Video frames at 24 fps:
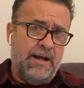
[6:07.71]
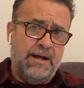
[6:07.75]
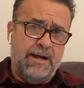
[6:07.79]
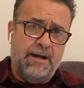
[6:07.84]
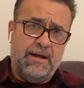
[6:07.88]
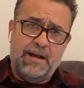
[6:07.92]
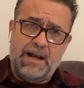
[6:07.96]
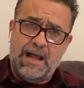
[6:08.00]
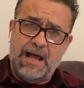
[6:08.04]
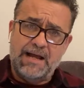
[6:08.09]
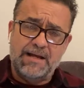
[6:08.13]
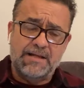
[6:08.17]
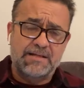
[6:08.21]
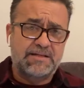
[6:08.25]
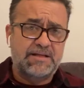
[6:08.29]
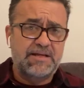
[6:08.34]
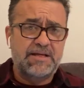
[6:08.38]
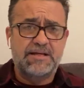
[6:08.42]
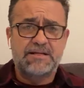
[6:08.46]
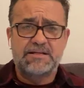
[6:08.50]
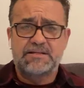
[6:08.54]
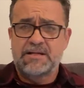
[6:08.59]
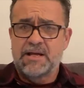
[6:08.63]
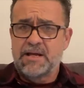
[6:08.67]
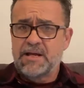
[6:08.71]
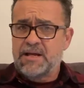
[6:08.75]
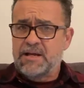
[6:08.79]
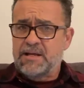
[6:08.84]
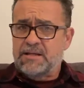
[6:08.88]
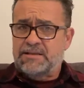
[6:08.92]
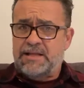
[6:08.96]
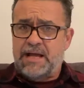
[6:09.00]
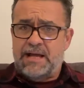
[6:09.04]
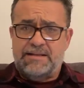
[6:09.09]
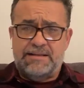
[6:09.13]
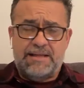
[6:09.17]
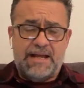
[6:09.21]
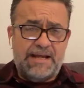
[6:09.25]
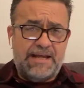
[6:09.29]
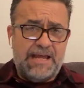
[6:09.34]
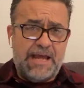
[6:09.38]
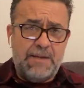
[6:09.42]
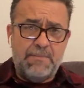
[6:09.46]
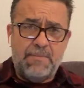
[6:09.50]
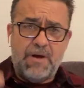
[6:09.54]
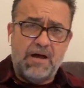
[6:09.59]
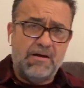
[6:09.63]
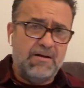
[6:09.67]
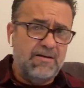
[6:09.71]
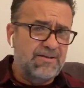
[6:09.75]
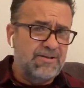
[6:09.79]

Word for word: and a lot of things that, that came out